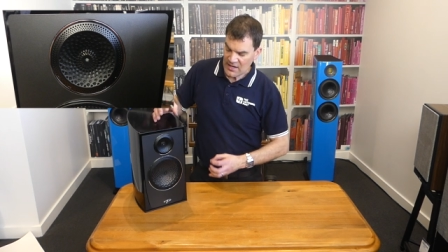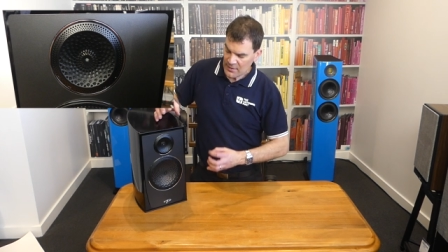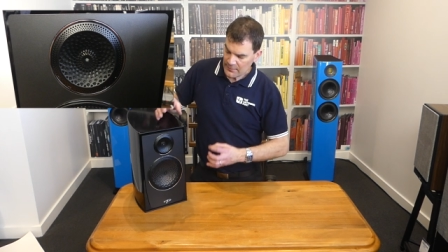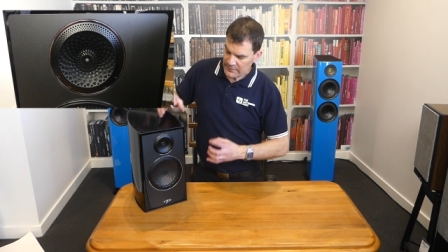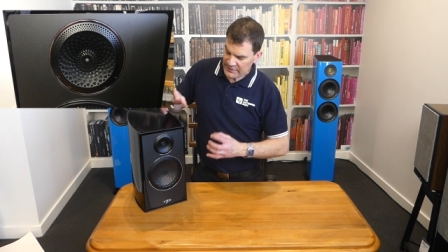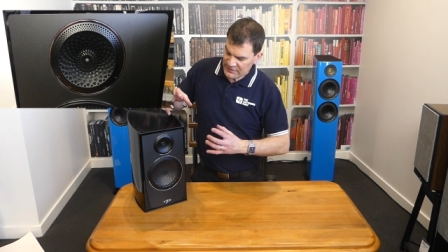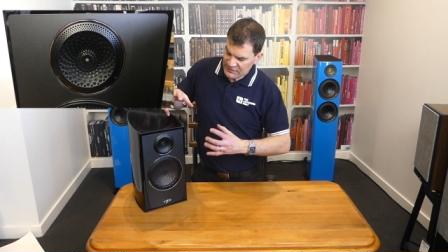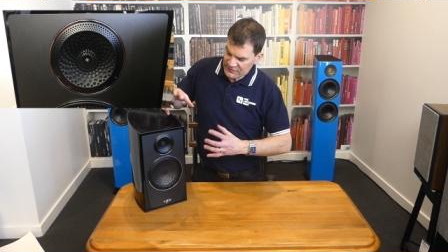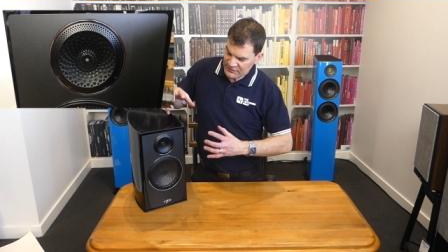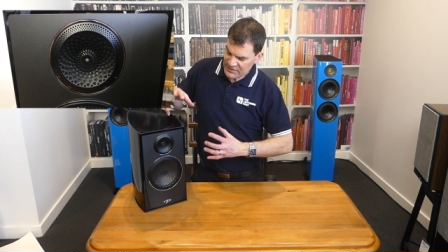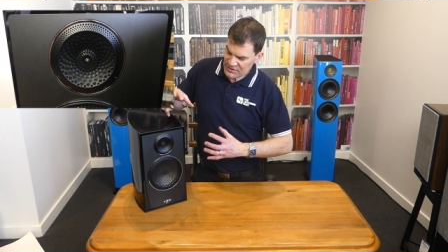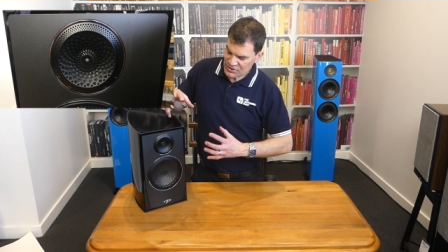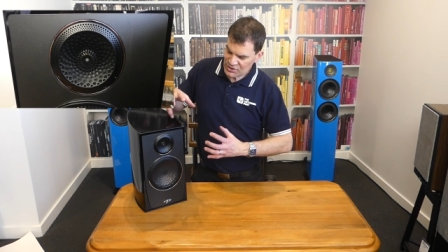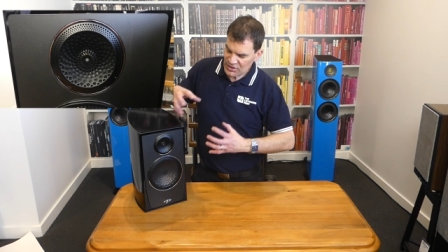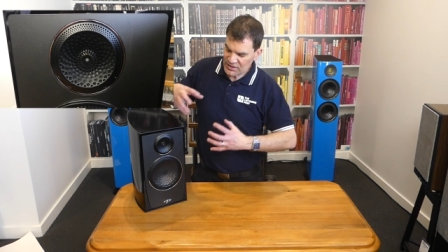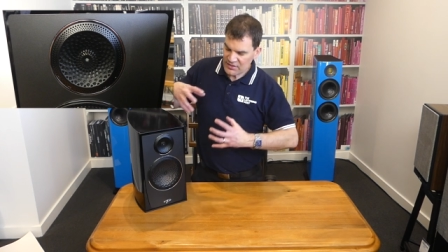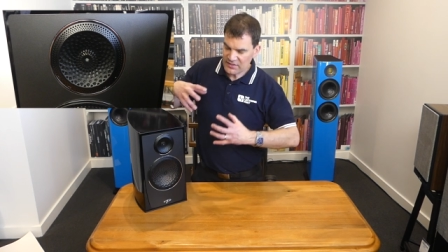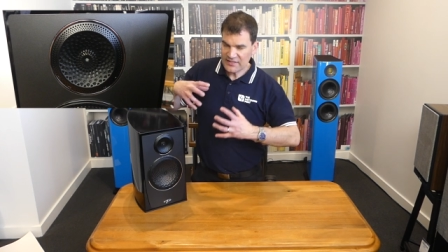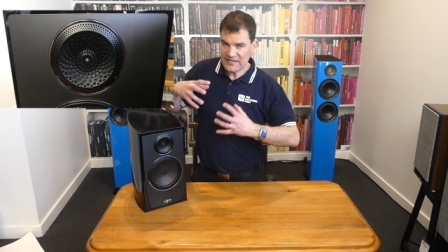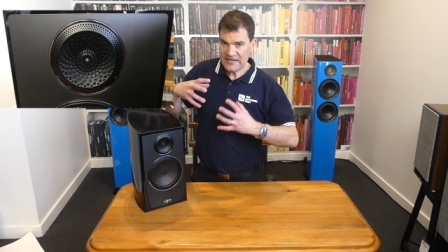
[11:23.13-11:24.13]
but
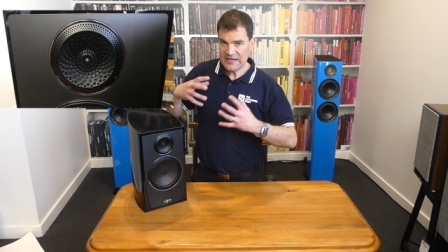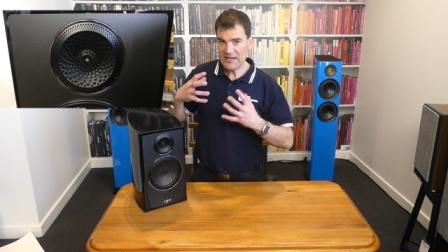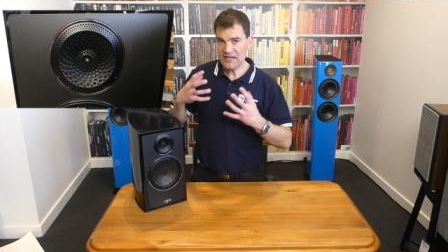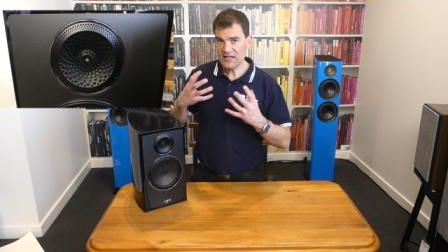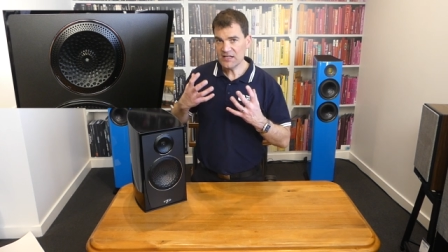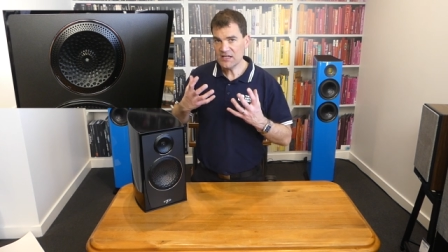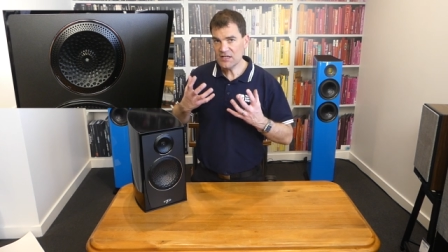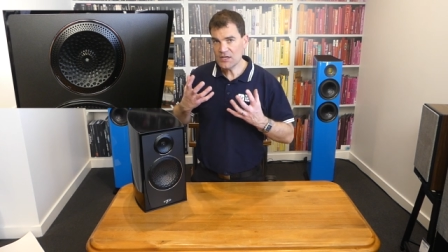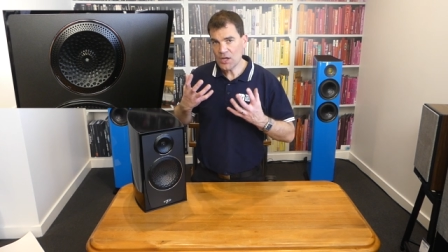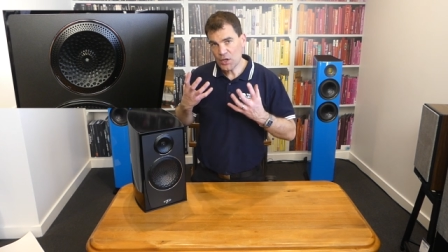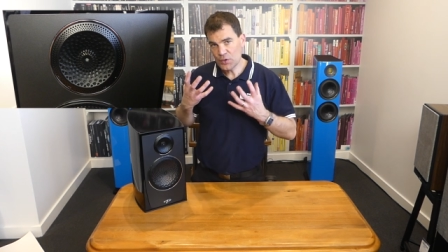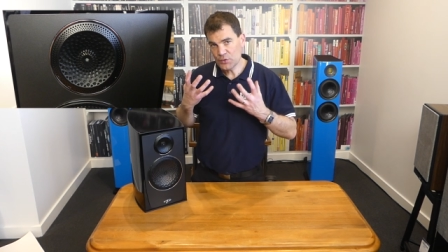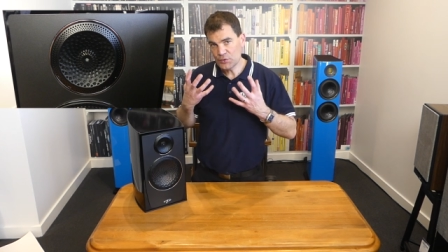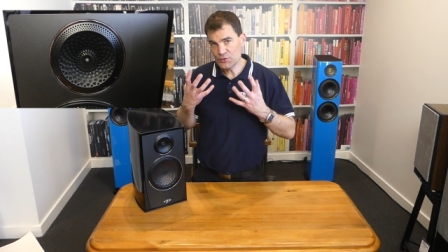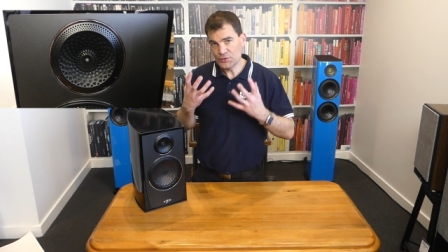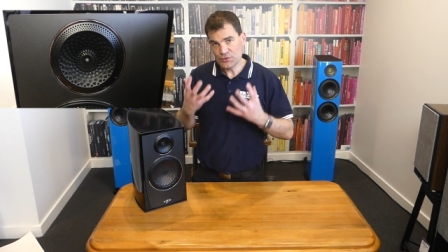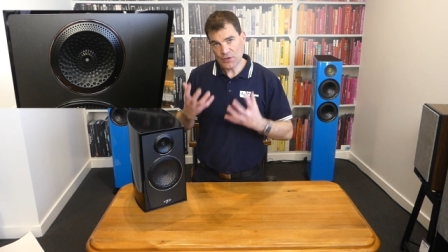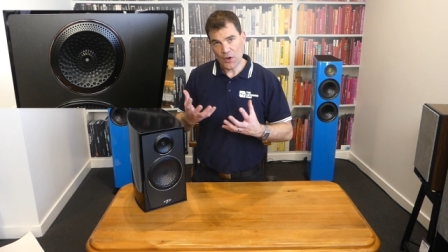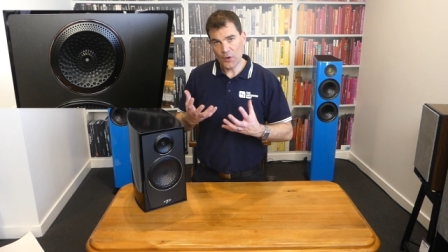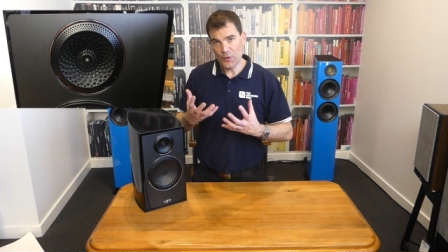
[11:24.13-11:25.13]
essentially any
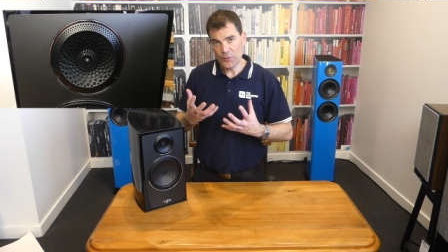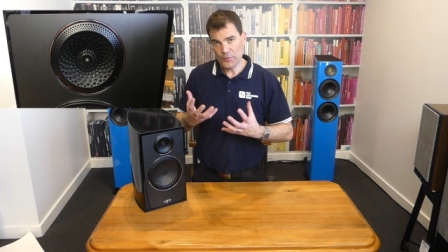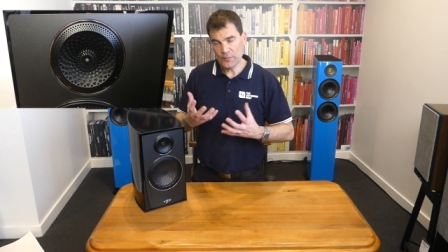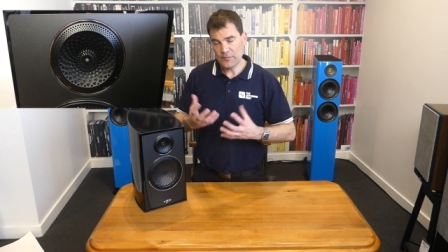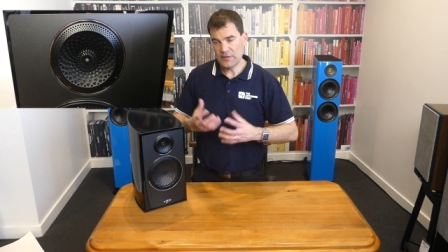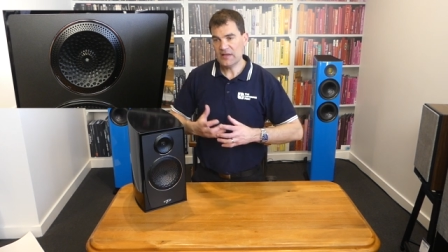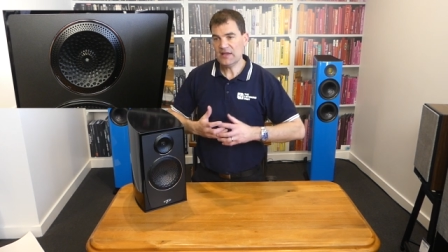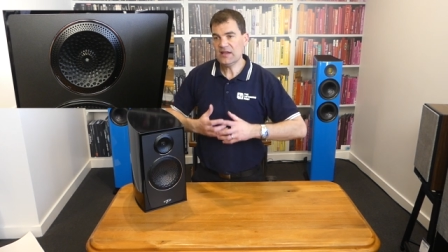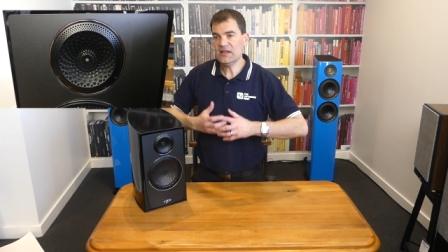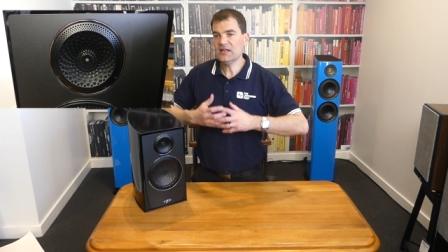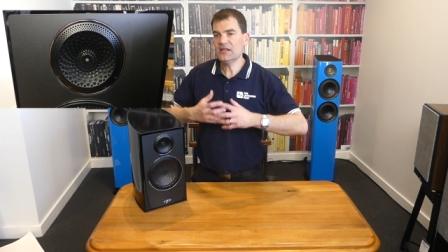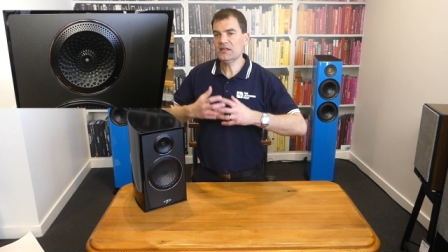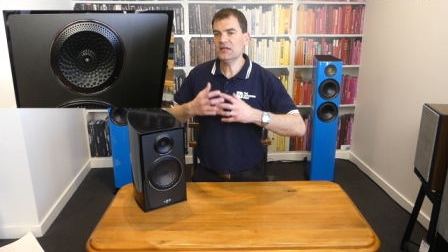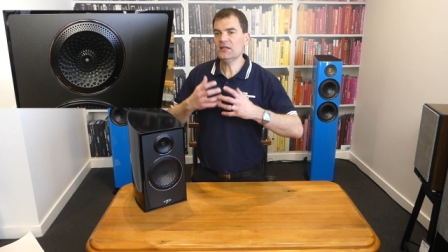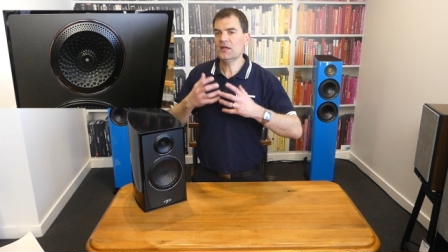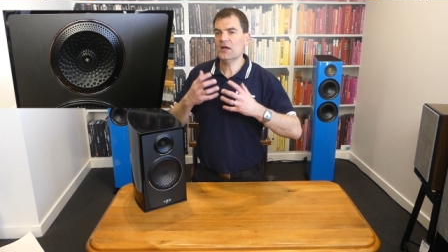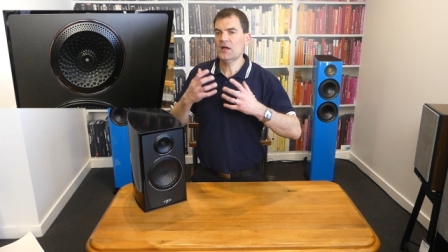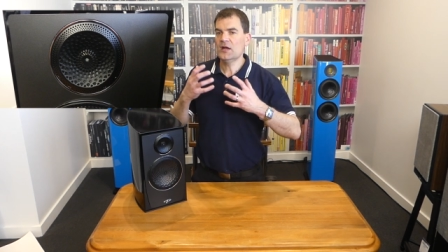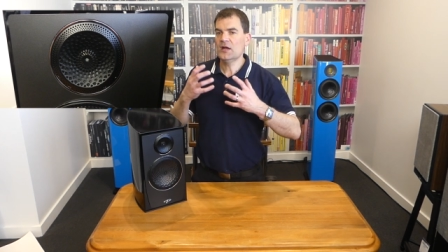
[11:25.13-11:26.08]
dome, any